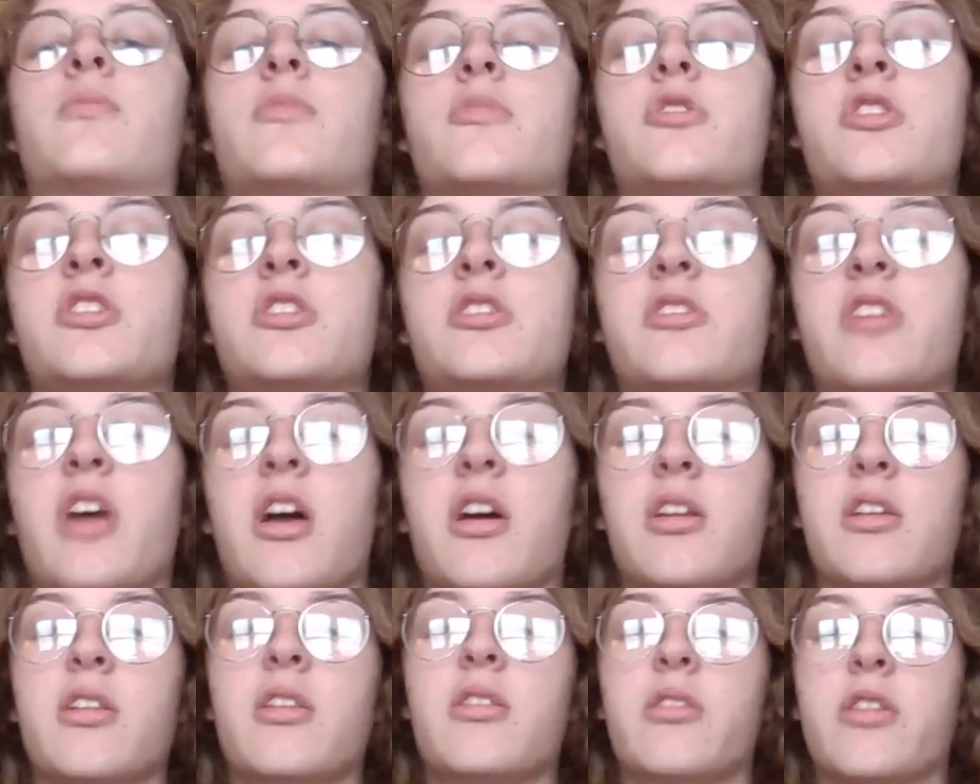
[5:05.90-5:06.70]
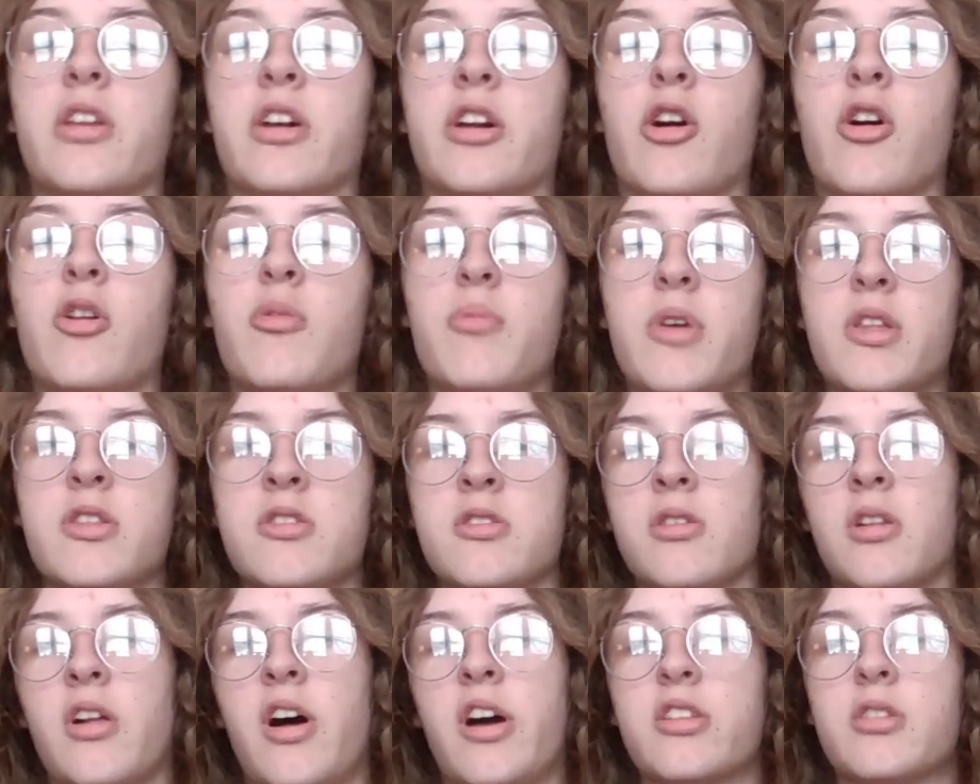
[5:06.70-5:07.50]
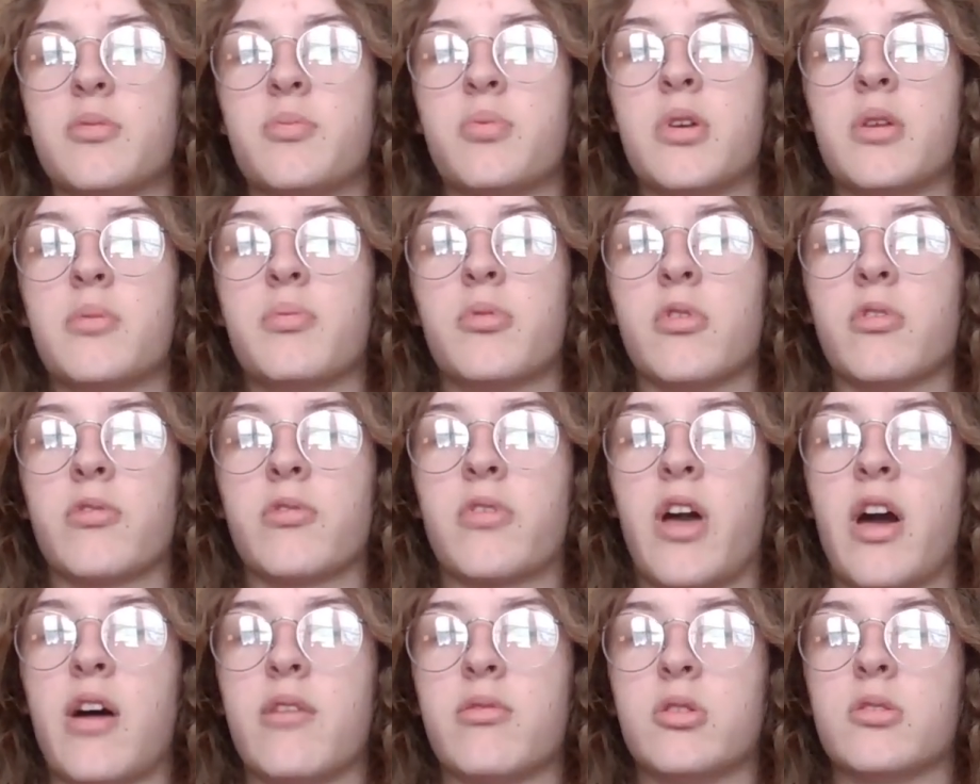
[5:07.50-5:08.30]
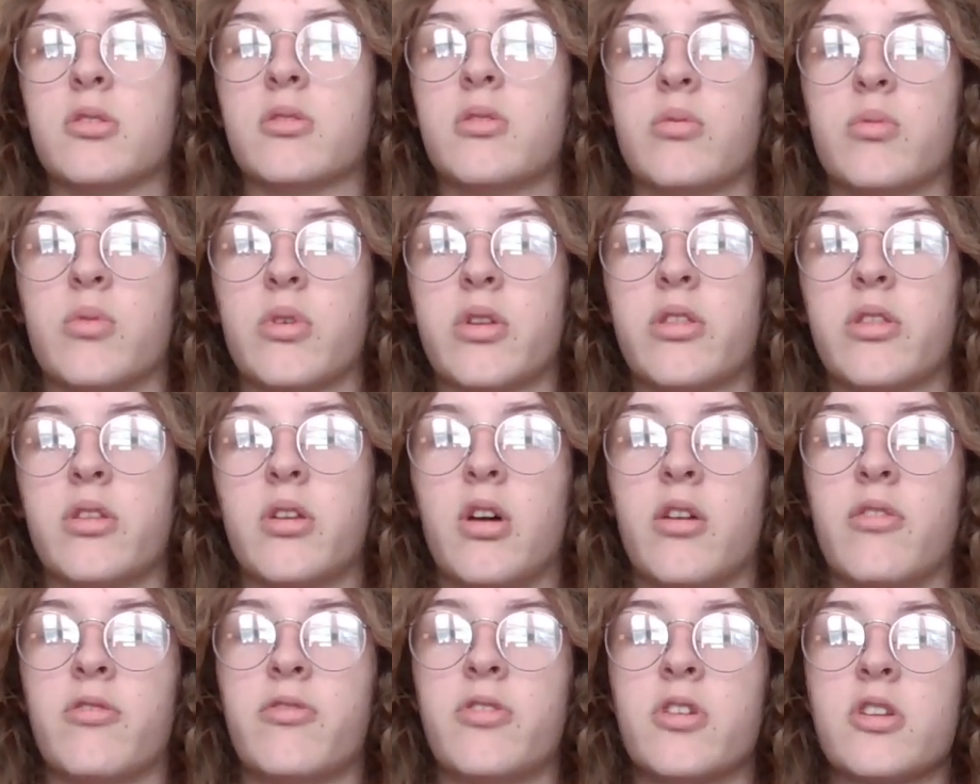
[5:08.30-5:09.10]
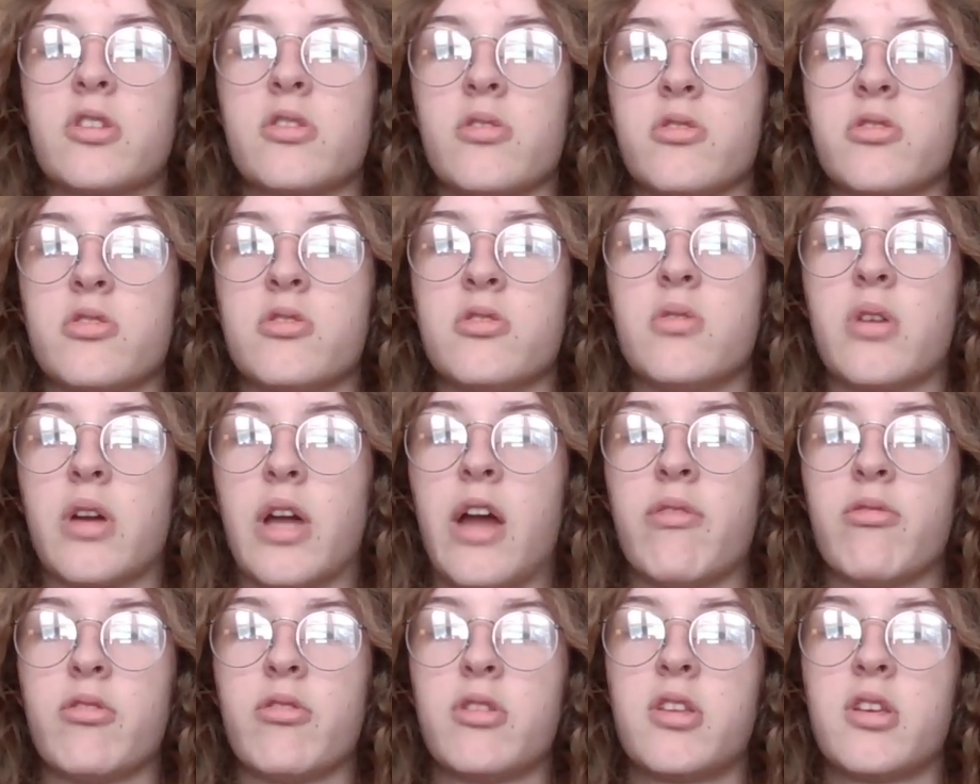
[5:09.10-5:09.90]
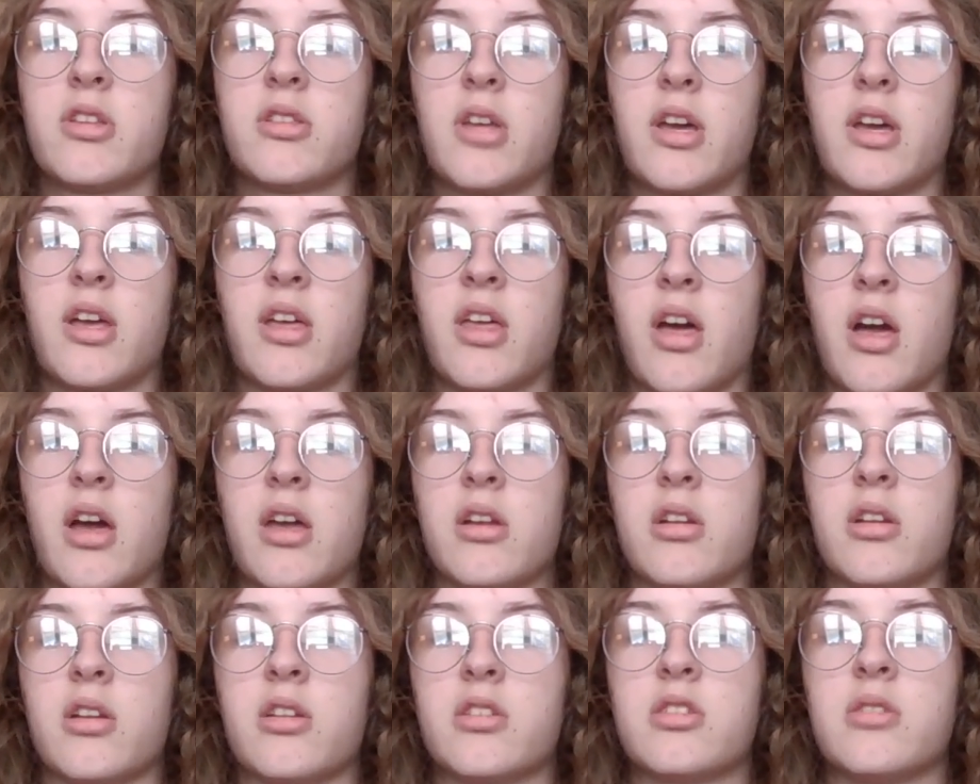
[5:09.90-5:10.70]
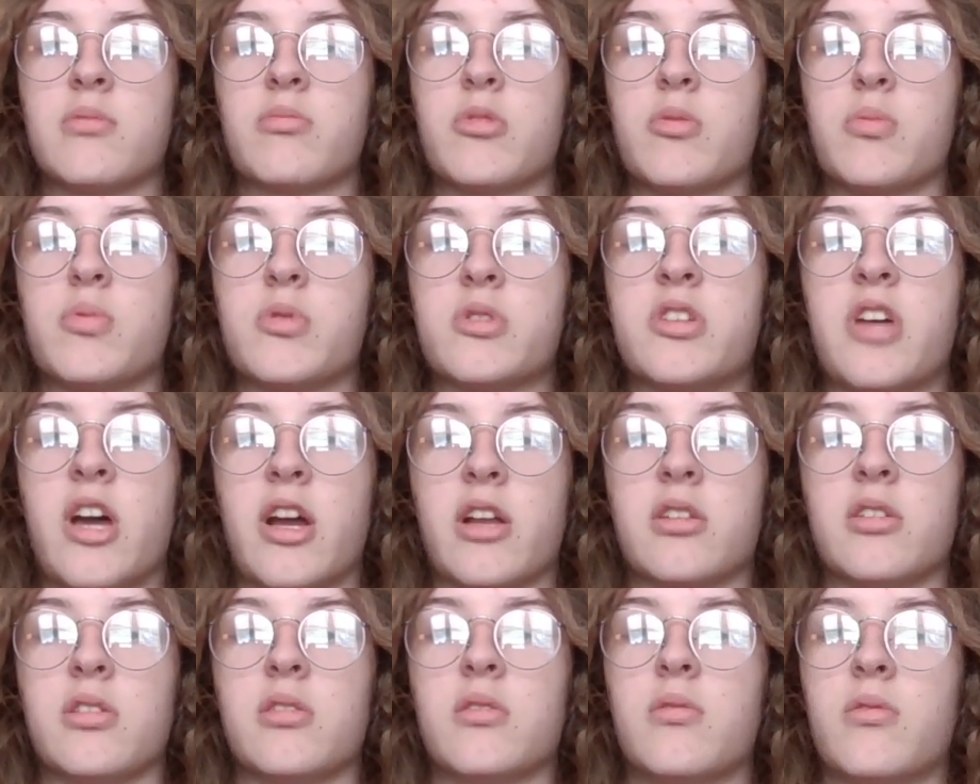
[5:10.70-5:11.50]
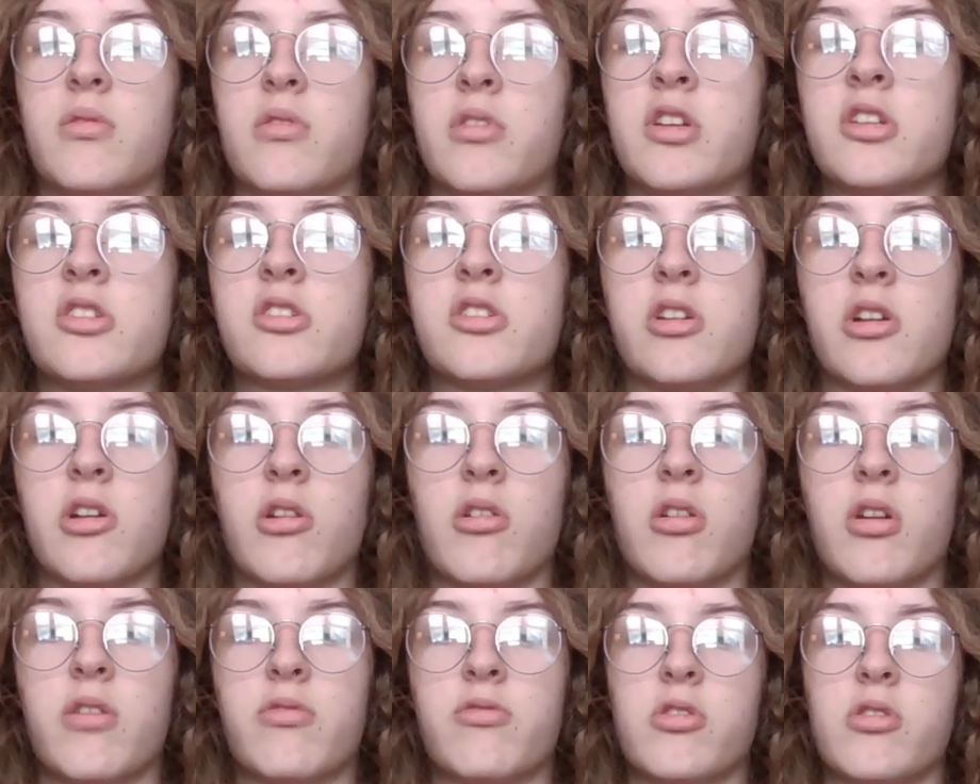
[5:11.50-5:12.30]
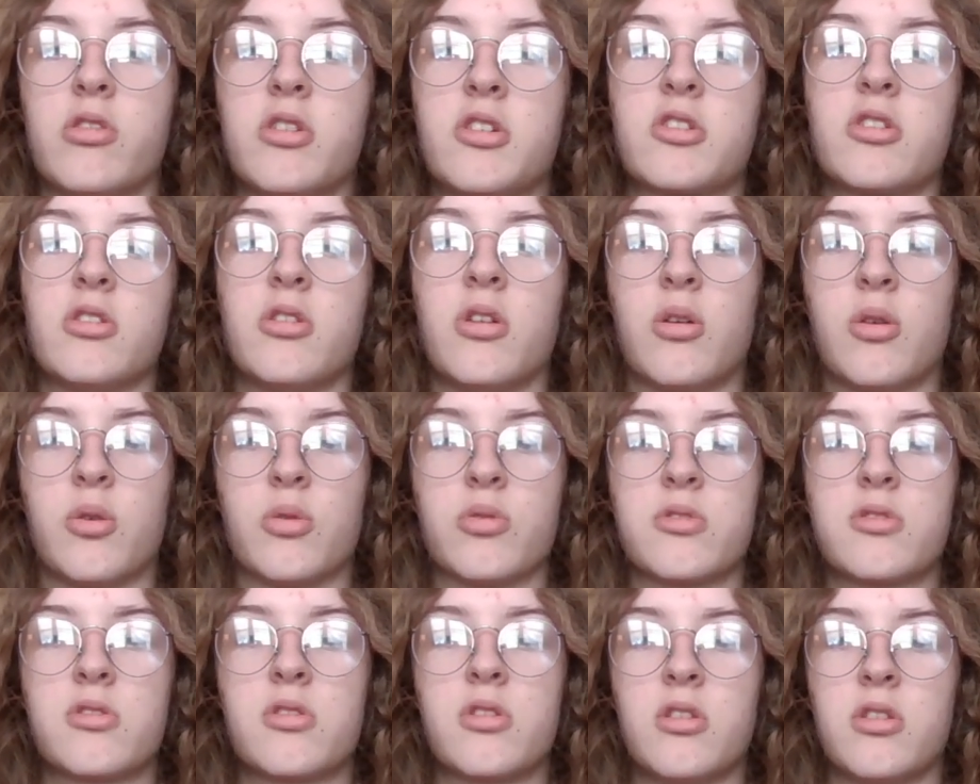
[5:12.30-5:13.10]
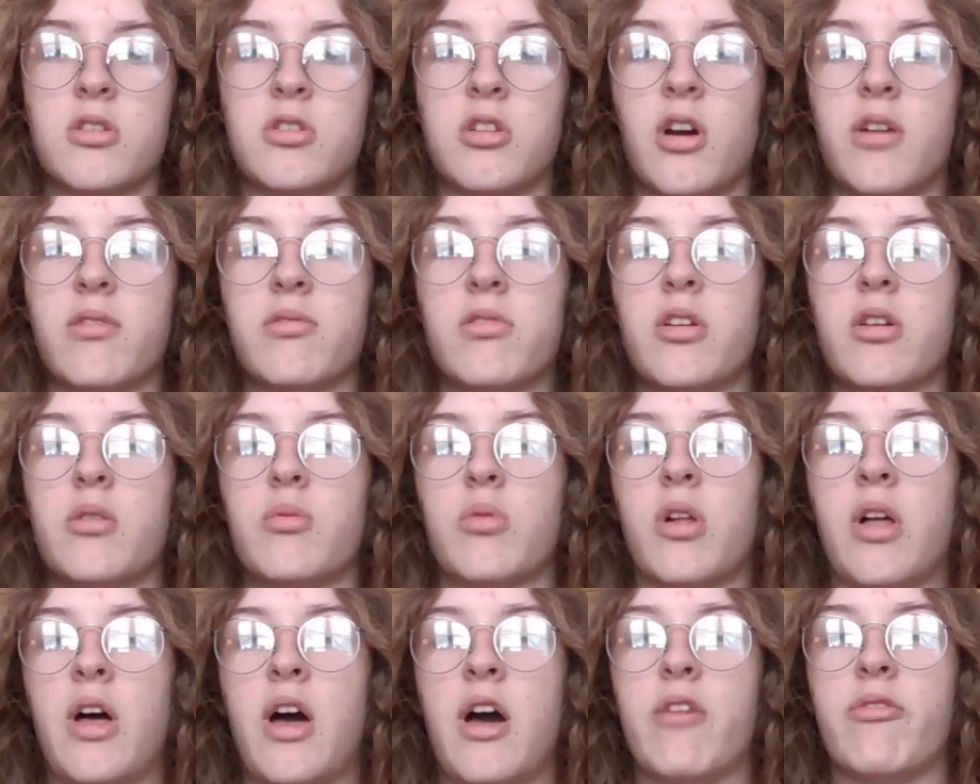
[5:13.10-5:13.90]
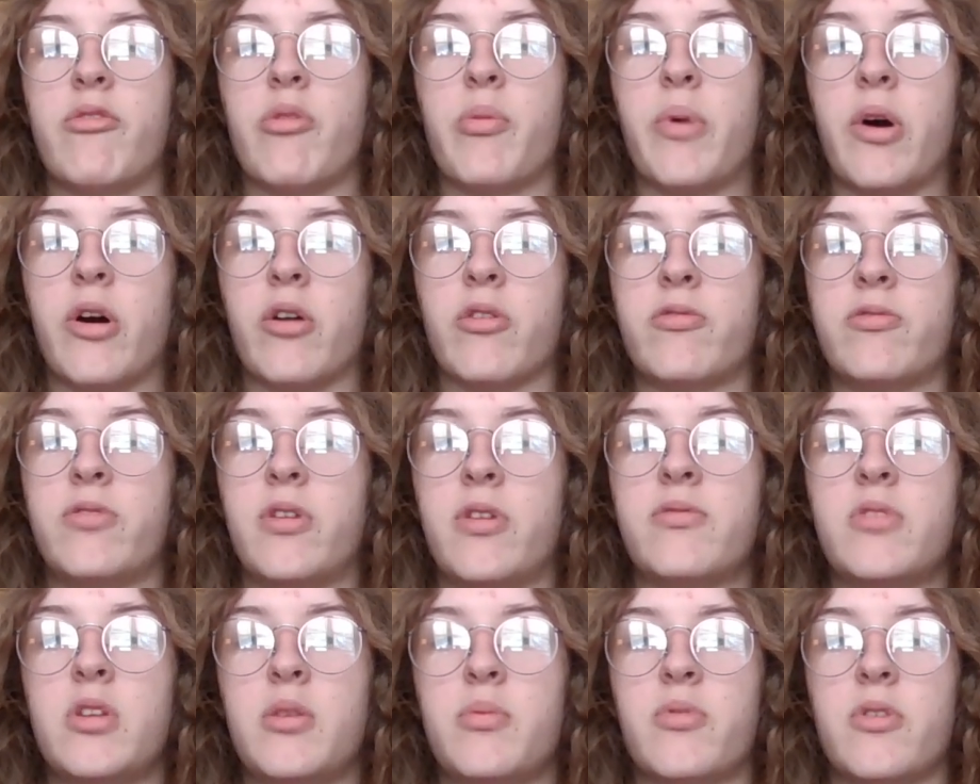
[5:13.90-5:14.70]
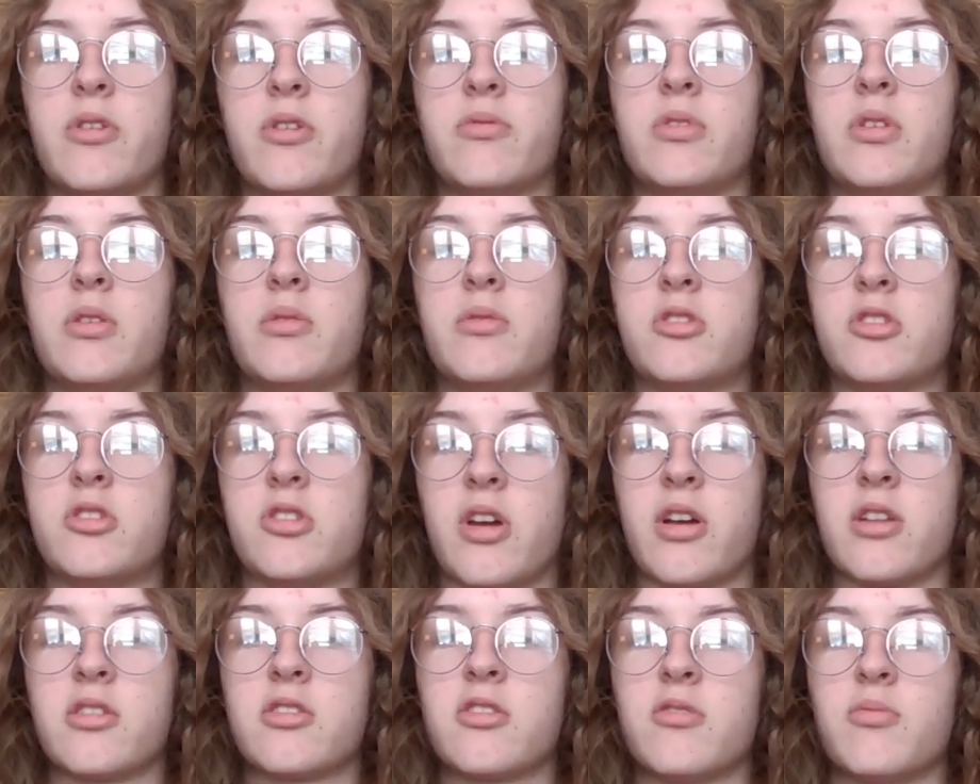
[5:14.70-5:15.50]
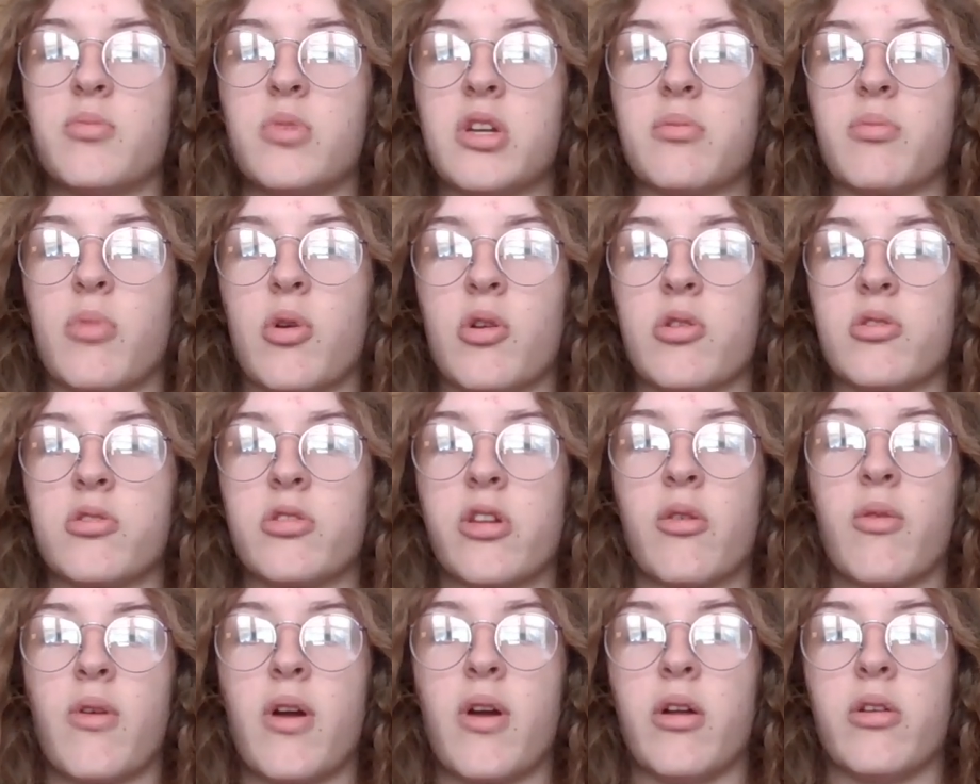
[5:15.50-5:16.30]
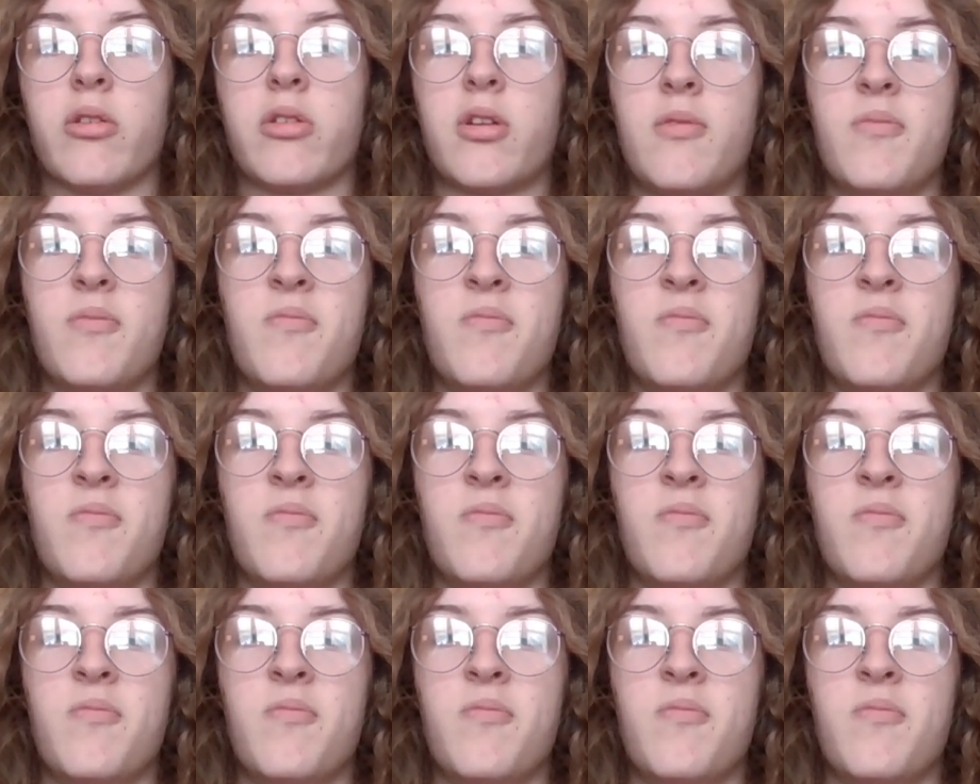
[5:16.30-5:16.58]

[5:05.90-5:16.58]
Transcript: She stated, "The goat means a lot to people of Gavle, with officials doing everything they can in an attempt to protect it. This year, if tradition holds, Gavle will have about 50-50 chance of being burned to the ground."